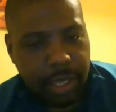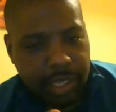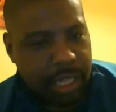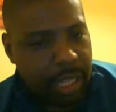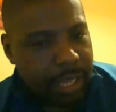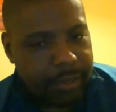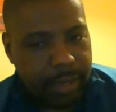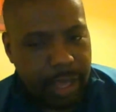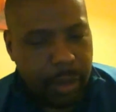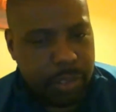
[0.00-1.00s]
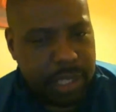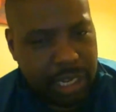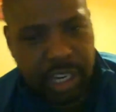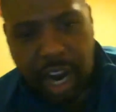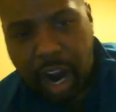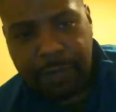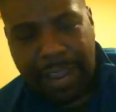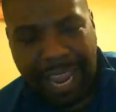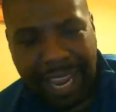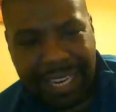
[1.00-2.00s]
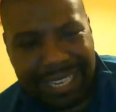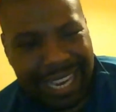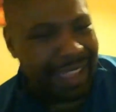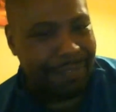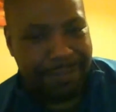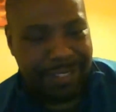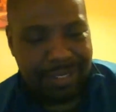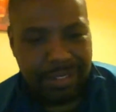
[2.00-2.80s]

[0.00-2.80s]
It's like, it was like an overhand left.